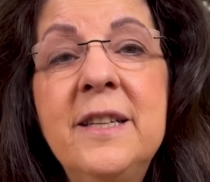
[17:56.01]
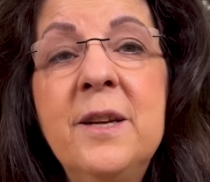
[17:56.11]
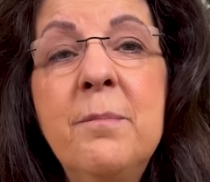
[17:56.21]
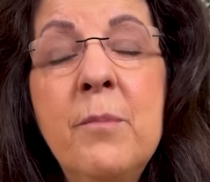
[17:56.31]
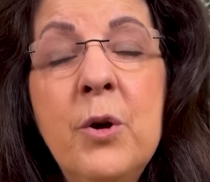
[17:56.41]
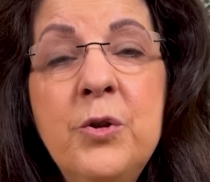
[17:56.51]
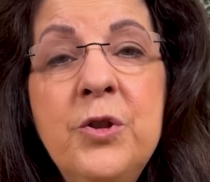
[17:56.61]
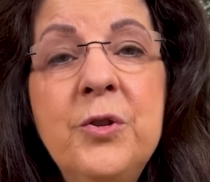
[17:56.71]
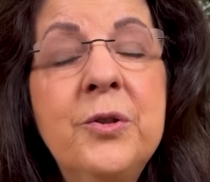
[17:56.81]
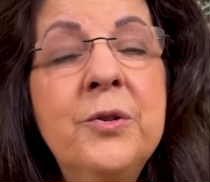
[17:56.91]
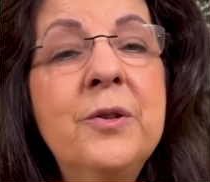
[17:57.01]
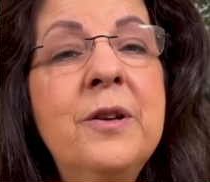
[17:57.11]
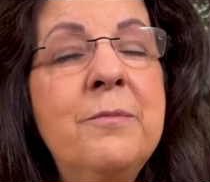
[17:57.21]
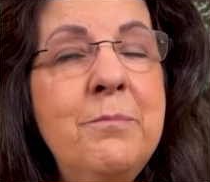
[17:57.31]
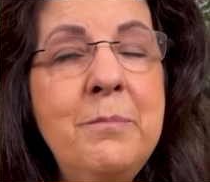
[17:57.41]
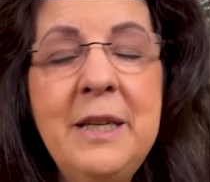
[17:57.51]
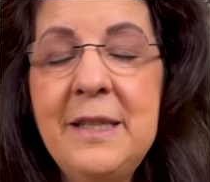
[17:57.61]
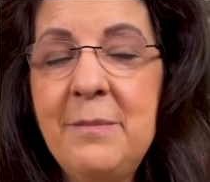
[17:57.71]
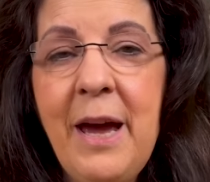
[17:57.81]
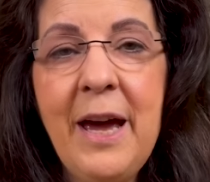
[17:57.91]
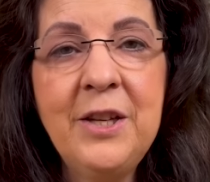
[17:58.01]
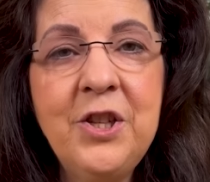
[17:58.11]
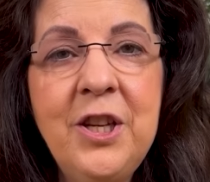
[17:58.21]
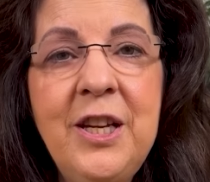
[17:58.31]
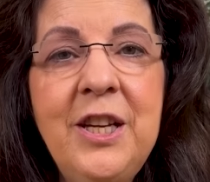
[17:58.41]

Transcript: an emotional mismatch.